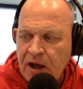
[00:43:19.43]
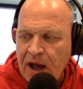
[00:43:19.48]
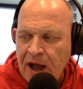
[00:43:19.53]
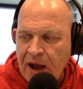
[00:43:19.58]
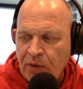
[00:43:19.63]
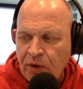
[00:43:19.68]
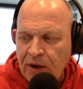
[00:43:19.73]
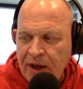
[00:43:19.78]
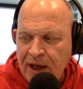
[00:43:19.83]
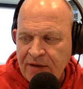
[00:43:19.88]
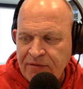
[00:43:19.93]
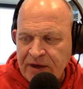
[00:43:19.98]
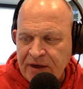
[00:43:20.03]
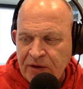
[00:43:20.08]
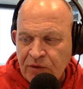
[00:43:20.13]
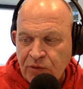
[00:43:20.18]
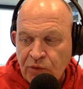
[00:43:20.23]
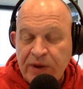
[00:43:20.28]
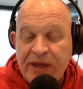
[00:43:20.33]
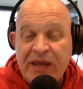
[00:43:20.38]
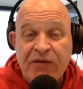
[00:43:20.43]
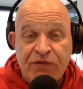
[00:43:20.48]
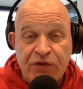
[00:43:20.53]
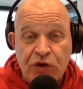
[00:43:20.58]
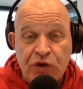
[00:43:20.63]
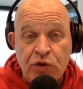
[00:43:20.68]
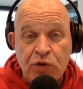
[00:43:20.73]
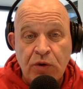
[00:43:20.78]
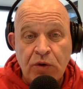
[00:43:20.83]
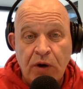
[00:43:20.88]
I will have a
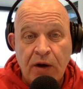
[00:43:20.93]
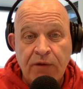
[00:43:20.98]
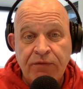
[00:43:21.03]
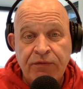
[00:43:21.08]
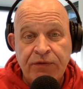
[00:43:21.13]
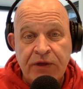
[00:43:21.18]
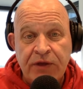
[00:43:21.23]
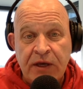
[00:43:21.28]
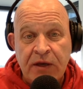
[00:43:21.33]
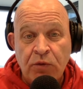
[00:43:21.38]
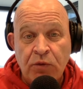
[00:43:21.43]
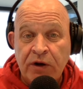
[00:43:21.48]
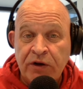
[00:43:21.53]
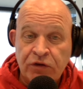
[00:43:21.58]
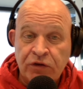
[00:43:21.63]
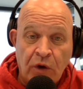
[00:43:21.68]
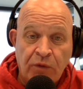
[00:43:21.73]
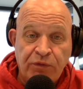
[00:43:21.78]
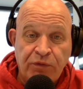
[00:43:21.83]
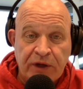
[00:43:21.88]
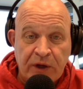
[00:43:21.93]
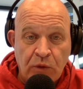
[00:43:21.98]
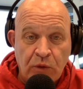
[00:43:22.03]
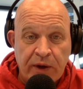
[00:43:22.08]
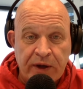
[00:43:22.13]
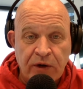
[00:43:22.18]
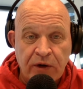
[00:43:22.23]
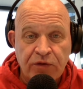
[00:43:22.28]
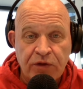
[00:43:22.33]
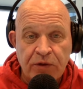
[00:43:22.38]
review of the what is hopefully a
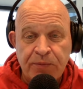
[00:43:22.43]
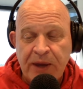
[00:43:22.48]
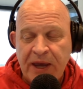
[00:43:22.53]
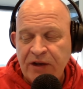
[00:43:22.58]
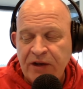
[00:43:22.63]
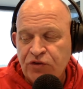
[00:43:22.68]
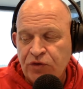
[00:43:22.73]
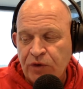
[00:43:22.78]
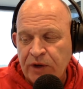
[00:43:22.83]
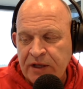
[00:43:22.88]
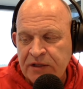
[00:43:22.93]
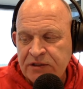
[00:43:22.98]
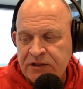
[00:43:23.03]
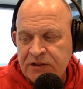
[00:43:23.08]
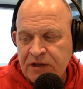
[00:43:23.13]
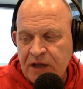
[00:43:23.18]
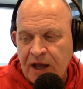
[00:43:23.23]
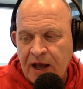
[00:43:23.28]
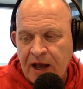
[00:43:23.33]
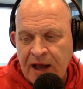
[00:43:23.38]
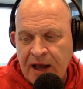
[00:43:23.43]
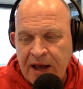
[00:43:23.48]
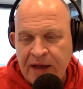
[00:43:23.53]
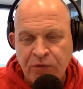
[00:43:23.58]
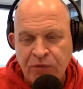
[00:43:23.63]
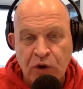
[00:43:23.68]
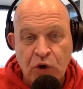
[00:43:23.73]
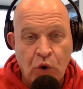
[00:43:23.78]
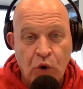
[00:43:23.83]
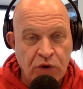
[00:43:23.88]
win over the Patriots. I
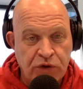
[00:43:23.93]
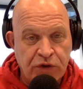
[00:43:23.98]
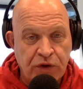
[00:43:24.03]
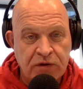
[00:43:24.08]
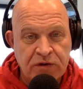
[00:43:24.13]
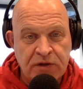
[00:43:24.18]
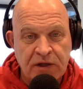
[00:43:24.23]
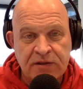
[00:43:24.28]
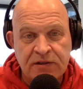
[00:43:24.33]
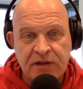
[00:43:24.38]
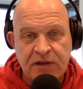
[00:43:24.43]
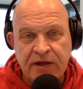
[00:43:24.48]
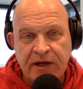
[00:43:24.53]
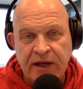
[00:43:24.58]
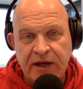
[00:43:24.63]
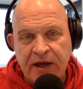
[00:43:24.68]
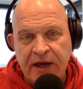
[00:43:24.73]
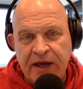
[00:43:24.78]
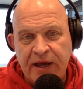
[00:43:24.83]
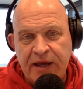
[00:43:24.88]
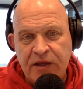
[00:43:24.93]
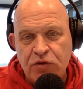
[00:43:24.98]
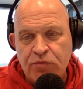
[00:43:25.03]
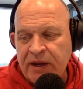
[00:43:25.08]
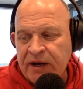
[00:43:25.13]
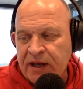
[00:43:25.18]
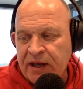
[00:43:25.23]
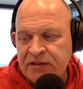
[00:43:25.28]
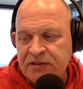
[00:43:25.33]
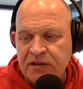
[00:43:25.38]
record those on Sunday night. You
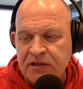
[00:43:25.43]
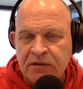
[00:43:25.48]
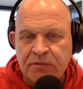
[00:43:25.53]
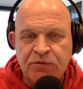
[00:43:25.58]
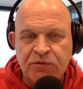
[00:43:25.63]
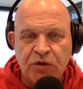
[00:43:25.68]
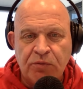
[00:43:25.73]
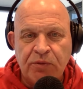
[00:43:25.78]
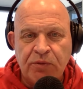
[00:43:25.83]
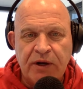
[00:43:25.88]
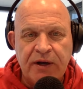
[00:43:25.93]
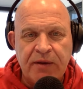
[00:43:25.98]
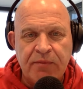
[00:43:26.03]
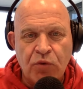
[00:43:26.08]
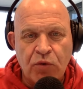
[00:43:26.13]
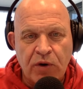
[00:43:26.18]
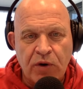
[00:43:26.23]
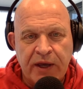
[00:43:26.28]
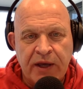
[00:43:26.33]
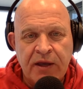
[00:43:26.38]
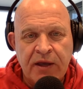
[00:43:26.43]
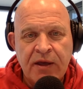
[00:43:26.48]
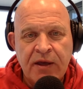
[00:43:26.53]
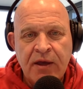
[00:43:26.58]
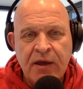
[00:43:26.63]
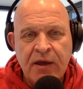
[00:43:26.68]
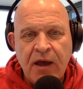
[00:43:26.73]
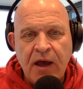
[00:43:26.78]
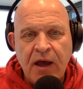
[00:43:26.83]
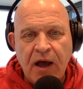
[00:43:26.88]
may not see them till Monday morning,
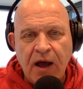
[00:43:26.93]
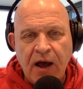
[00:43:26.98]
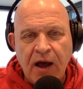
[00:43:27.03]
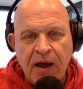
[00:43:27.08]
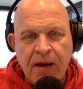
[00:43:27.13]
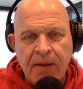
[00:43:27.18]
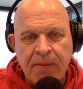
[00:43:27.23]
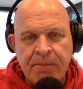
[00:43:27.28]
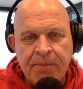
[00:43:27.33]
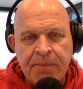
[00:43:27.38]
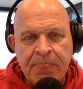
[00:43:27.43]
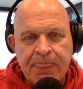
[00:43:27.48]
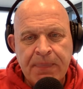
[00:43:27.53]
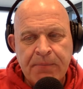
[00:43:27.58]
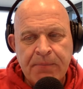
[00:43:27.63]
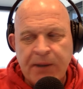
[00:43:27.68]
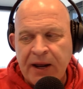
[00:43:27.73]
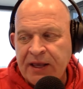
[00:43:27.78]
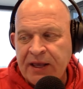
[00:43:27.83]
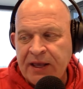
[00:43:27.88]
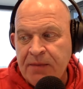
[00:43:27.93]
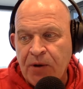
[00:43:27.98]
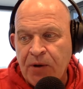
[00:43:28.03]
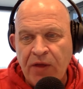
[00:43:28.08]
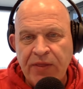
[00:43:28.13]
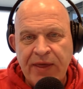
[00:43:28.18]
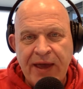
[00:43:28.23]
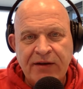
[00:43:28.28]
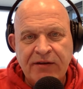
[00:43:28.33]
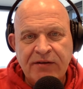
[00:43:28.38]
but I keep
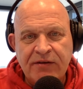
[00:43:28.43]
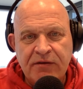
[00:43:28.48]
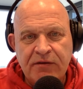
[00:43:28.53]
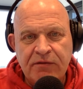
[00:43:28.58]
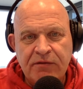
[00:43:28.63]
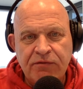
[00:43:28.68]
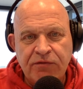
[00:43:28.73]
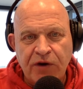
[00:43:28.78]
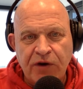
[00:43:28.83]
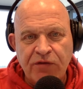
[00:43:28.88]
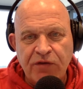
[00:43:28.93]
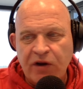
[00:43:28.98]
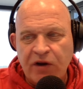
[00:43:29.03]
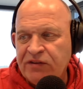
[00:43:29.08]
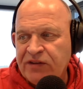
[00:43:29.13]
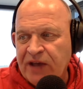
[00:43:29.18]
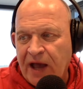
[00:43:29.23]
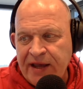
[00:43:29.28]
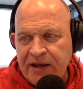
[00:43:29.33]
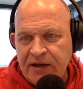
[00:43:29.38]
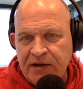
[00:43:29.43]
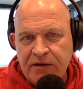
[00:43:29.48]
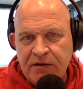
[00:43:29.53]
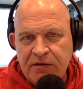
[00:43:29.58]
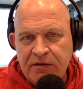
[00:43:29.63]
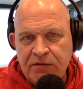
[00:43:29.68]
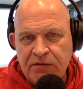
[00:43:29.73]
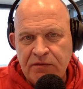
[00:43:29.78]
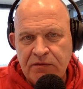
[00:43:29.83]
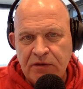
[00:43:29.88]
all that very, very tight.
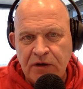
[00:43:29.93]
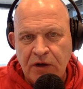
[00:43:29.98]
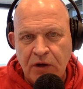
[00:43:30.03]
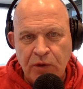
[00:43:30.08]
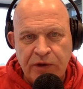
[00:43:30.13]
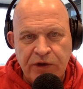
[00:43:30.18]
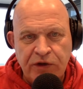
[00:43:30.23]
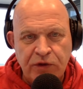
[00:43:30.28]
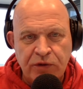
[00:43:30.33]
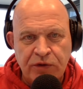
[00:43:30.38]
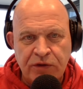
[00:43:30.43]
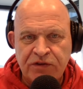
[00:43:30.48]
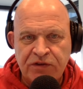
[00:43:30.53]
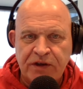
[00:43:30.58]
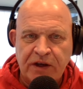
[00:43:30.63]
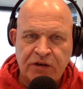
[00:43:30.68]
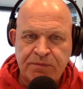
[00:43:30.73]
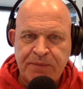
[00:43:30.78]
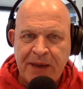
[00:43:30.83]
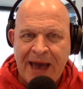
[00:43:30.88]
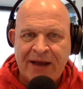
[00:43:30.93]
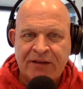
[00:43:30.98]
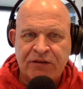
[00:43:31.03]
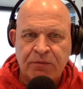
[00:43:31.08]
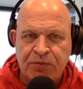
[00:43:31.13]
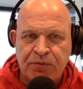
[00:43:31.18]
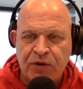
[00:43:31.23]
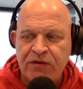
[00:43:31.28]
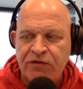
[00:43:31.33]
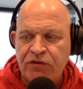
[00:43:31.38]
You know, we do the six-pack
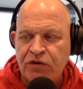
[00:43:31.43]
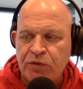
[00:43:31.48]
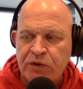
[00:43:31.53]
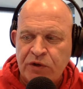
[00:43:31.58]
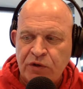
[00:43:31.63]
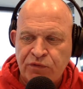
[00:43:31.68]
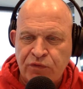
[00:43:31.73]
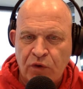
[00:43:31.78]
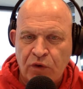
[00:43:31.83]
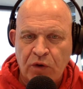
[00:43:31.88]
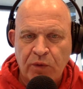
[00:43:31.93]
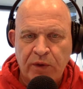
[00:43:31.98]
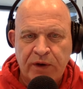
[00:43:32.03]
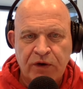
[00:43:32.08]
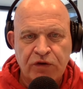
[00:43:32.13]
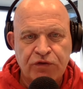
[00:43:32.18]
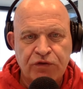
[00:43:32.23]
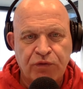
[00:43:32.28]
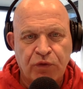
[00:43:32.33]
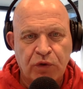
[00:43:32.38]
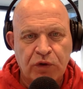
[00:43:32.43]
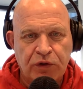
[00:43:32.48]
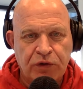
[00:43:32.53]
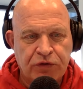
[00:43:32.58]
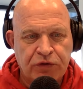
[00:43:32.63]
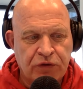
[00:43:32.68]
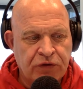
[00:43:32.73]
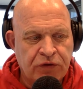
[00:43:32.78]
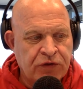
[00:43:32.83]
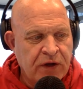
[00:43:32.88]
to preview. We do four winners, four
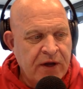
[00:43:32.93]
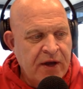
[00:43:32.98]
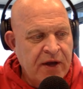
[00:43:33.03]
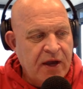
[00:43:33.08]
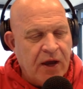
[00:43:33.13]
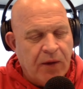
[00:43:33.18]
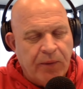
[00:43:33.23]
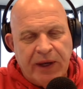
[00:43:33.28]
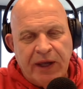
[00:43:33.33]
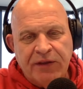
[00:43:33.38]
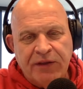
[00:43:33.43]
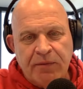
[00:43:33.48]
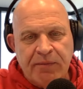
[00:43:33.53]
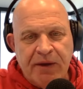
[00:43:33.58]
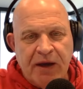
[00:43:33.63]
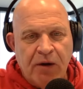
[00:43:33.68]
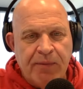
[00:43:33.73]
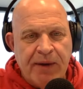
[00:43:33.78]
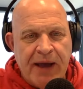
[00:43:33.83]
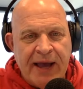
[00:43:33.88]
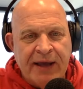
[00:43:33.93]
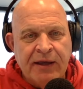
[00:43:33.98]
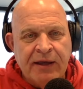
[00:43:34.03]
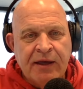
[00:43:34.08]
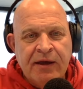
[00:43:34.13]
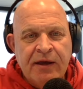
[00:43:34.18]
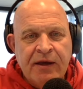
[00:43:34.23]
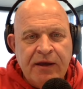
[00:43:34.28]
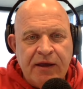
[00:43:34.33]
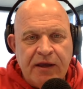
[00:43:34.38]
losers, and we got the mailbag
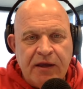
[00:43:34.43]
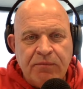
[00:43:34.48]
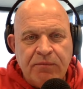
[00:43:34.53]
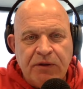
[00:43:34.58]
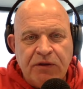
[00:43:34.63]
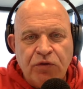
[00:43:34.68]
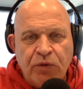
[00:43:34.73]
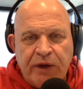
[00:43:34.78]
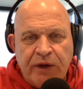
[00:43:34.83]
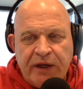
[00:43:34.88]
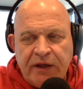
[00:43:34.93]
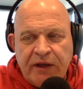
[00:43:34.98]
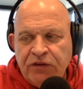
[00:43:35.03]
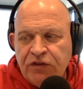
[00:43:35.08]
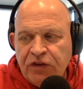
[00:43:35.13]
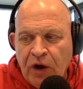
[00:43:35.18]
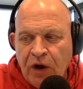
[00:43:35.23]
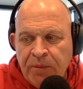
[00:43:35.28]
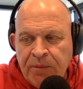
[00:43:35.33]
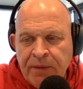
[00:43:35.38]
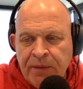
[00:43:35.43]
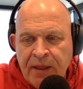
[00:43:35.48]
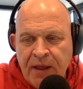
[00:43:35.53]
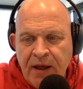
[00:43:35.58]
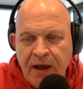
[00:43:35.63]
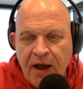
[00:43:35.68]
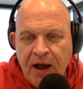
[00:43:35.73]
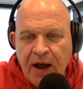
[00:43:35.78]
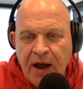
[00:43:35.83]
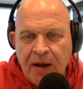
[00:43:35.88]
in between. So
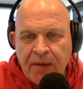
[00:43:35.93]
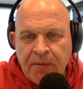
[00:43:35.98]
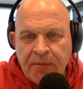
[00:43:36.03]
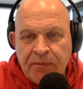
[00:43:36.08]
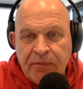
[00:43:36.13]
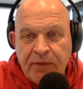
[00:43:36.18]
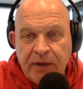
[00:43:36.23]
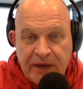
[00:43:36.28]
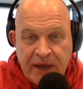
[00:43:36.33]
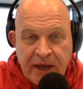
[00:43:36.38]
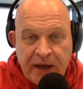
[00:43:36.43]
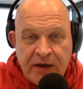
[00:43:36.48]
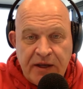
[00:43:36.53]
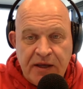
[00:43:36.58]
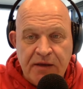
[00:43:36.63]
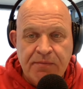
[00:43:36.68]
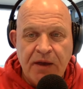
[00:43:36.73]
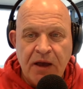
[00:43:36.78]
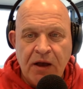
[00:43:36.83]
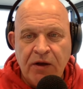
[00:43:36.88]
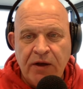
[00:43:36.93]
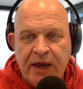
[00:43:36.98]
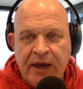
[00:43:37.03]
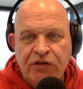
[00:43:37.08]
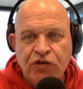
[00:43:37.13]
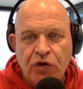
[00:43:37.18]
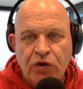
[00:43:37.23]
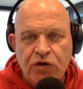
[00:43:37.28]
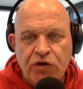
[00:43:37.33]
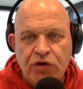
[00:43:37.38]
again, email
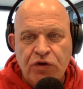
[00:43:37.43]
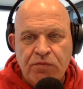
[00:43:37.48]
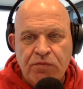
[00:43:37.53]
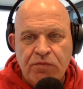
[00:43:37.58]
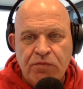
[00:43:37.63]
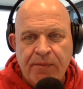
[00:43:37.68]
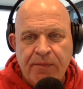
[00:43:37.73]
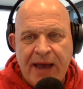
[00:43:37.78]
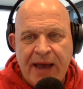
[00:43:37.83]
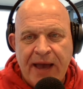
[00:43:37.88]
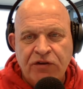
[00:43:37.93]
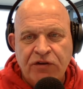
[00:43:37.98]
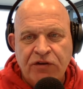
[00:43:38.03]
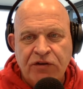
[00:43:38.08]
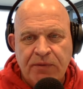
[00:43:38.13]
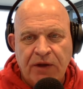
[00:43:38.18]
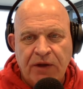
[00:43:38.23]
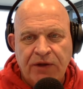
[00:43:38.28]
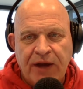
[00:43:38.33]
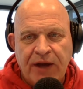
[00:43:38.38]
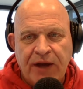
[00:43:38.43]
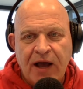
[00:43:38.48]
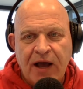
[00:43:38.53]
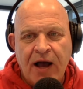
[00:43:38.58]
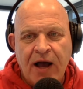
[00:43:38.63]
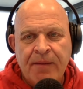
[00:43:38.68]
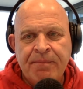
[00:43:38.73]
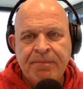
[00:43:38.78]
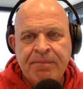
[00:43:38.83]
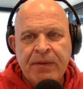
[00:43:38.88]

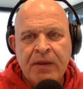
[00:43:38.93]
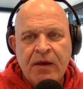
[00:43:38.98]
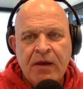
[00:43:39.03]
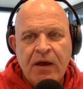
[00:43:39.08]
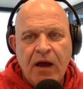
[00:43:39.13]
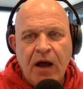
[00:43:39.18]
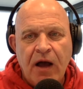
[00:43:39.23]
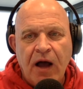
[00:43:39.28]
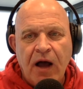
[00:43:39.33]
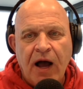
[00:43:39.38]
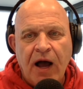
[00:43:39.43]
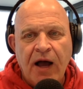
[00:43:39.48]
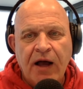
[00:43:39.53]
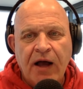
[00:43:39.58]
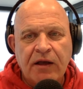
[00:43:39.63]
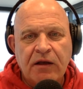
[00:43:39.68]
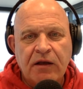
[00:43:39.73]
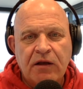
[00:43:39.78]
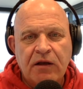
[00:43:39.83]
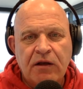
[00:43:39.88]
HOUmailbag@gmail.com.